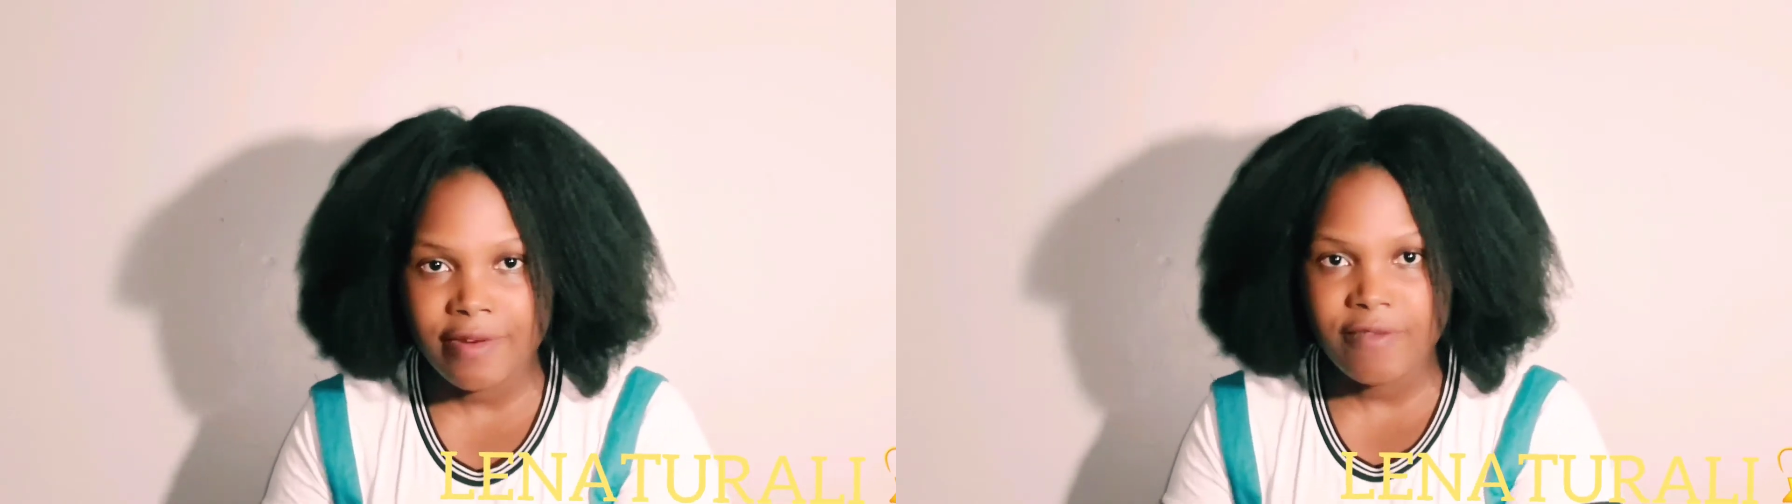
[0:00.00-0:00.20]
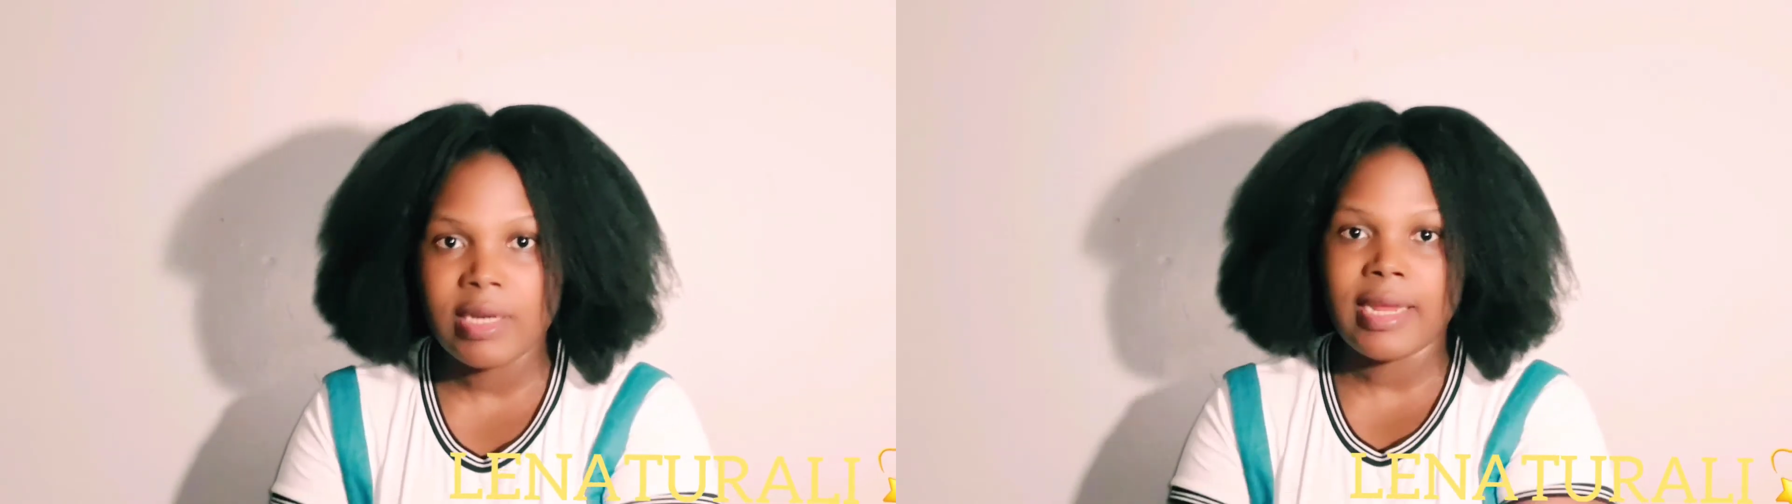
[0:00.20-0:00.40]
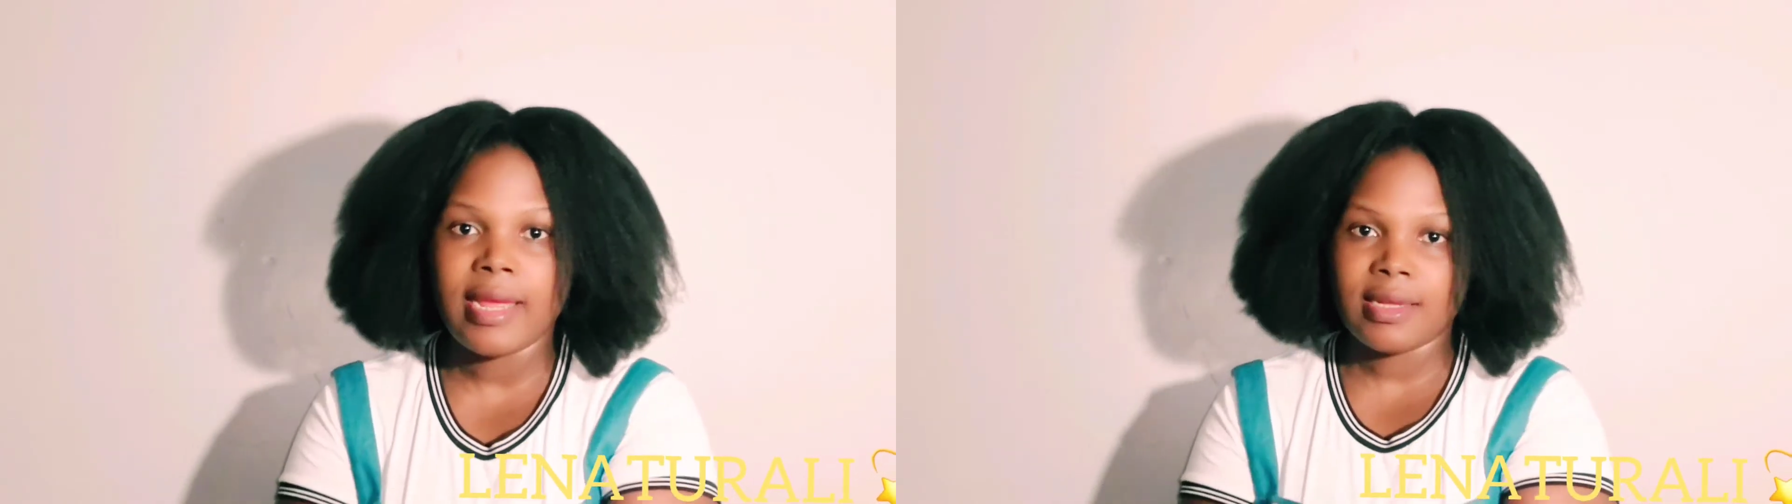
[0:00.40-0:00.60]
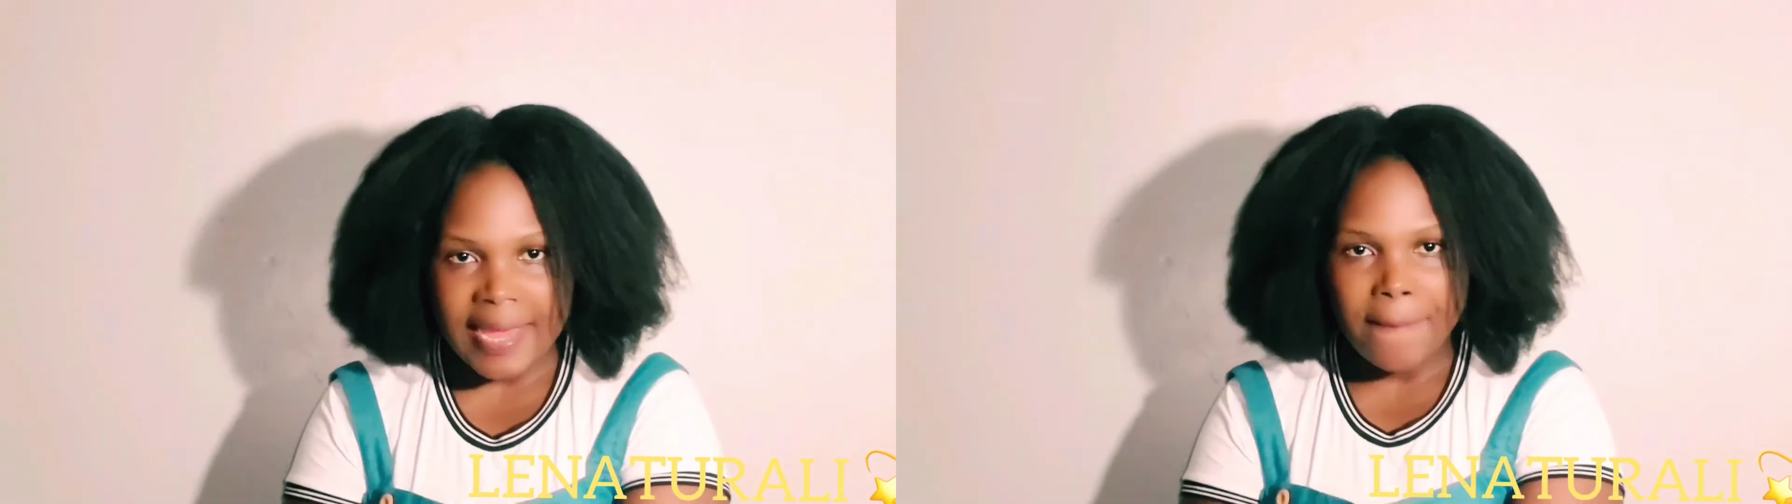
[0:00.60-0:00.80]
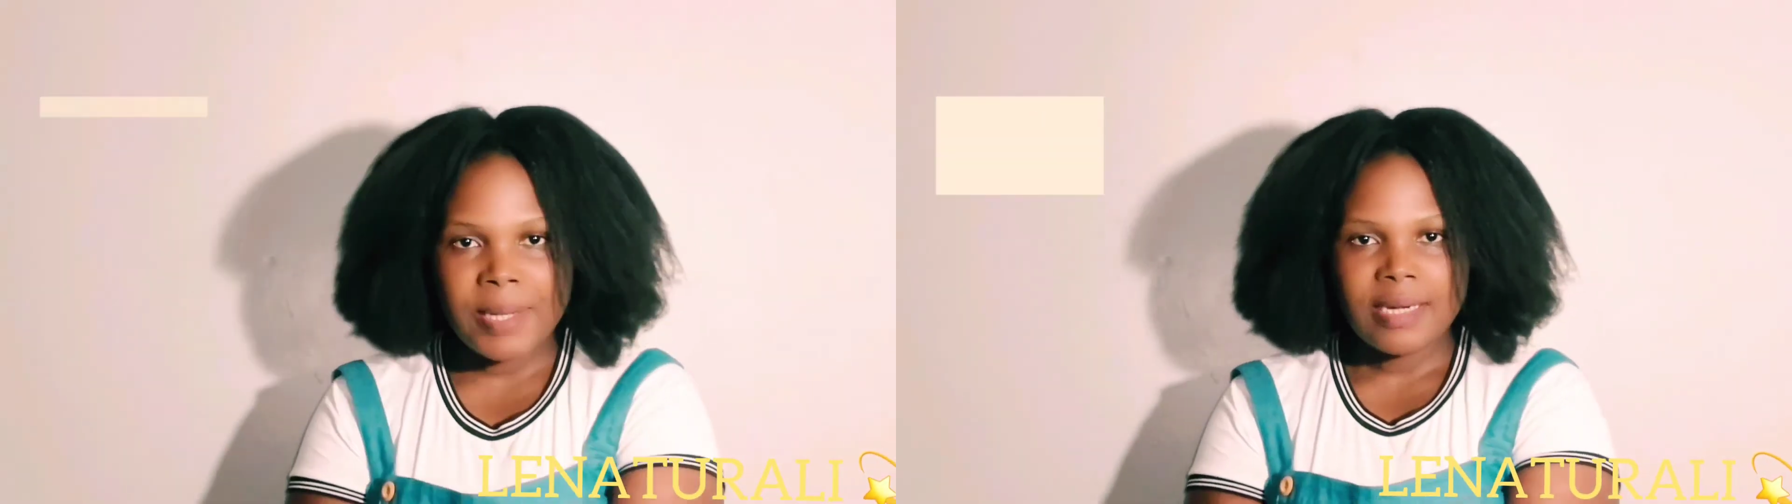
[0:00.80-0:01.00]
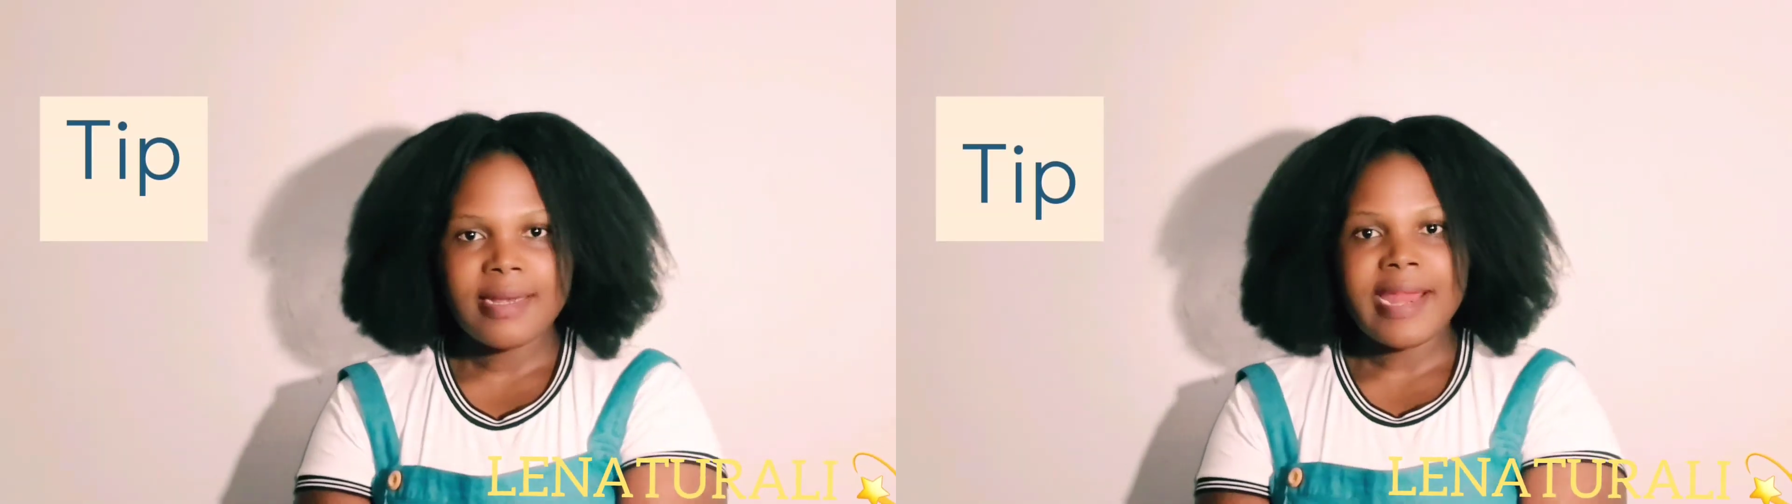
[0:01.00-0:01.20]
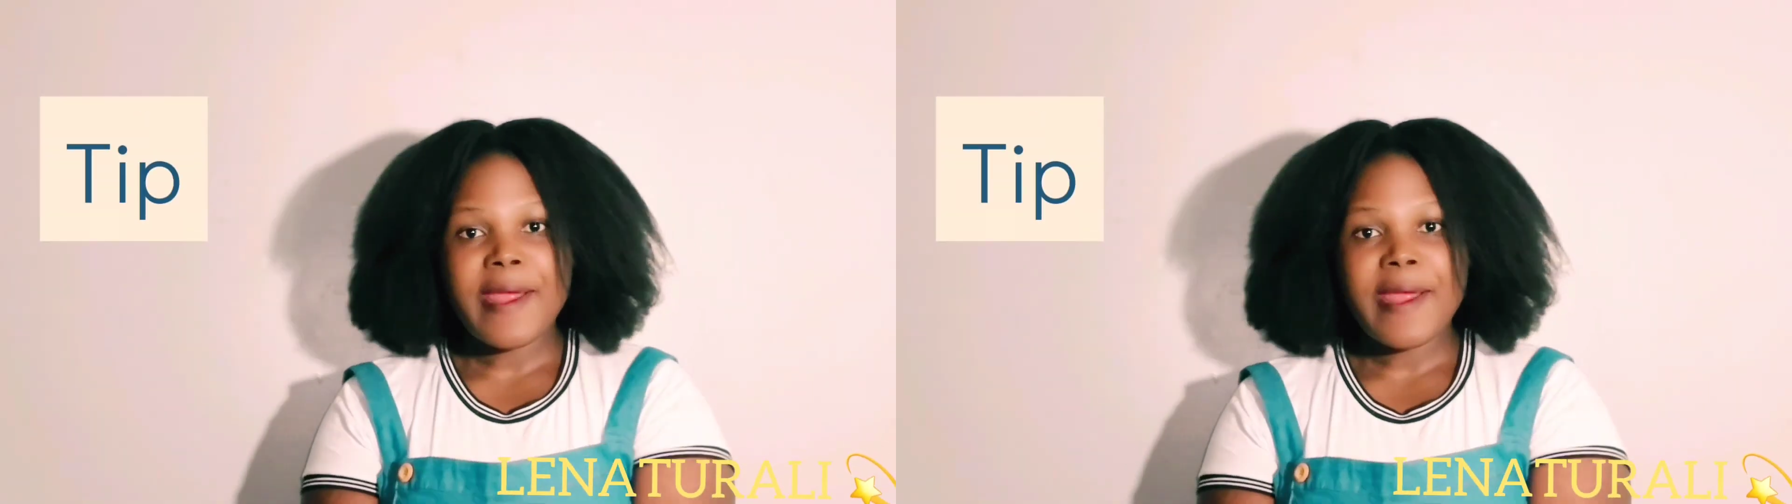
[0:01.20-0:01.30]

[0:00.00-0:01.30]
every day. Tip